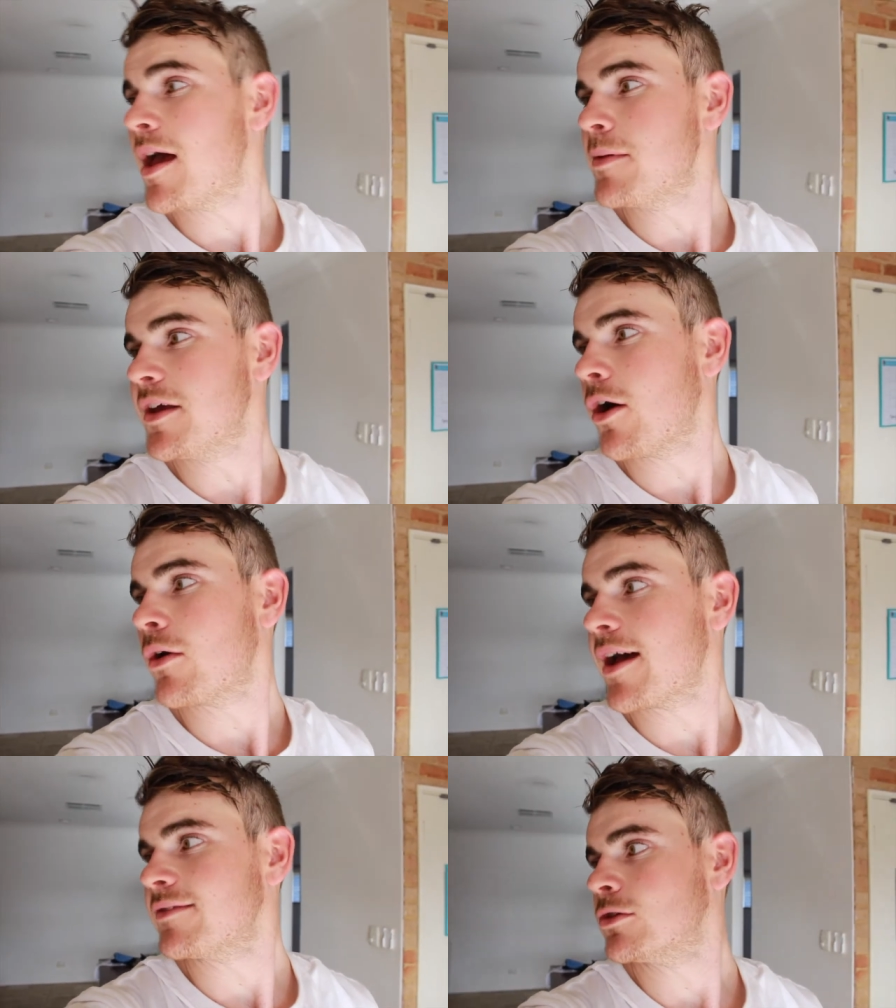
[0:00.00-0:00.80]
Maybe go
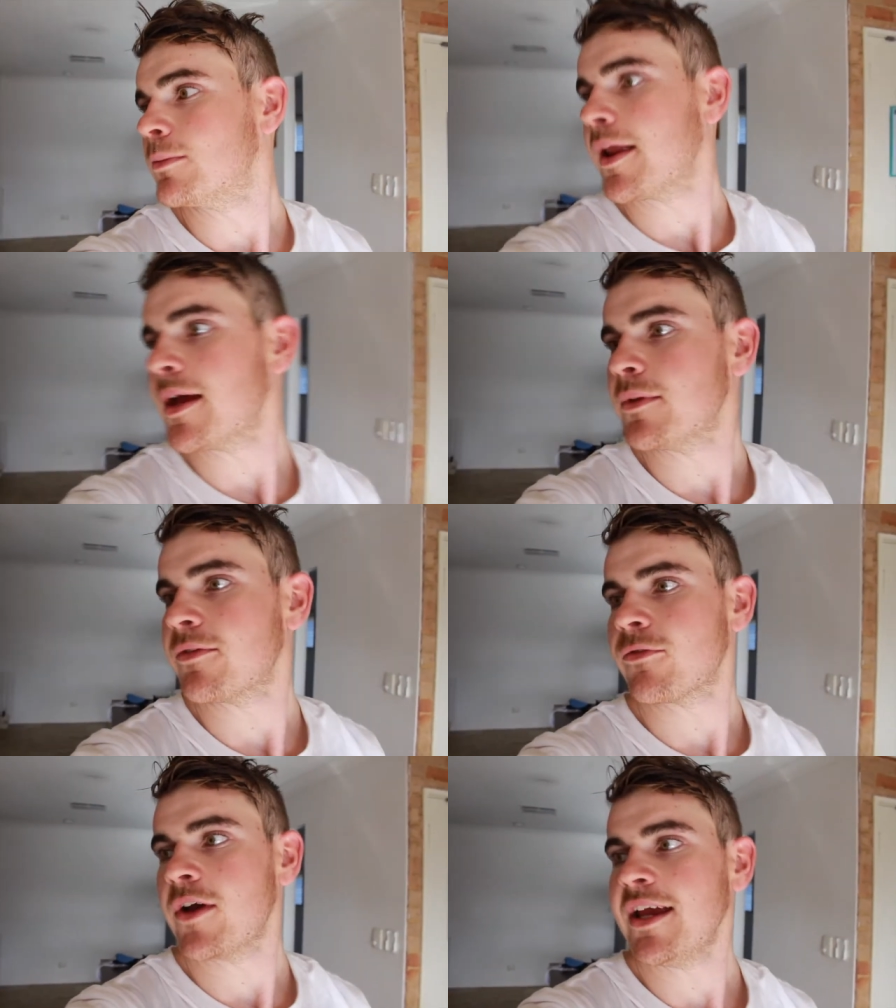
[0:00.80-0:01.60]
and have a little play with
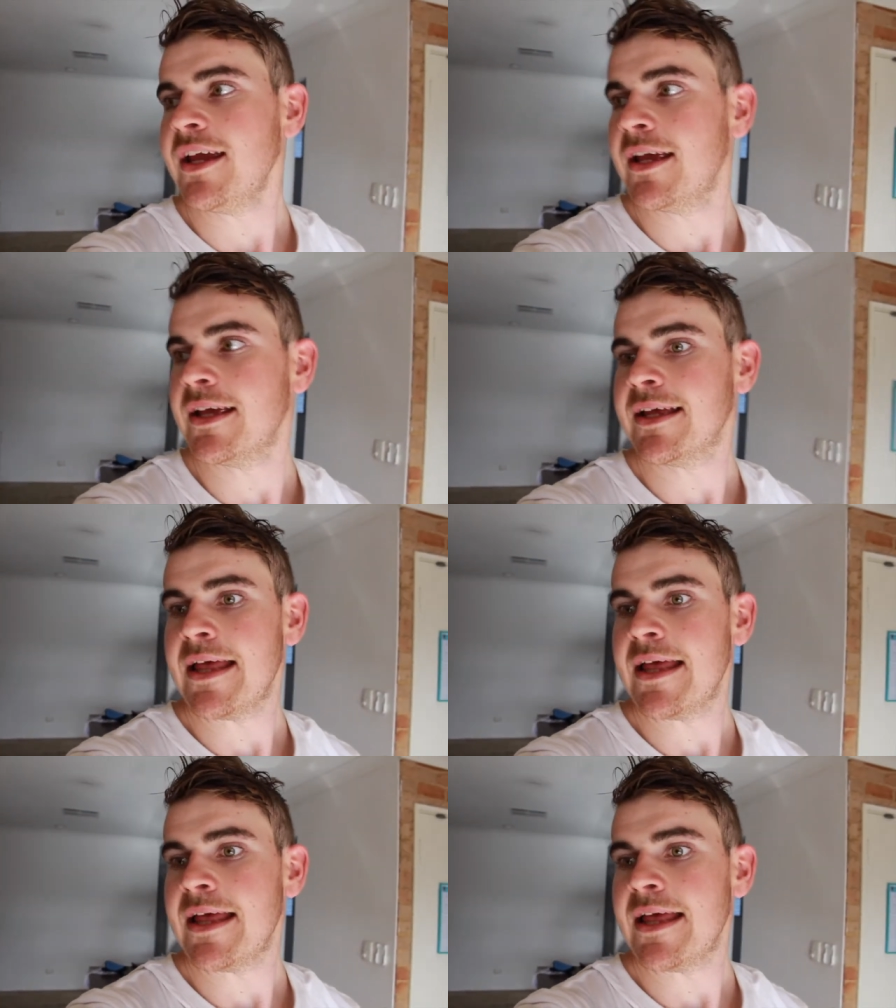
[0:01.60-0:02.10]
Freddie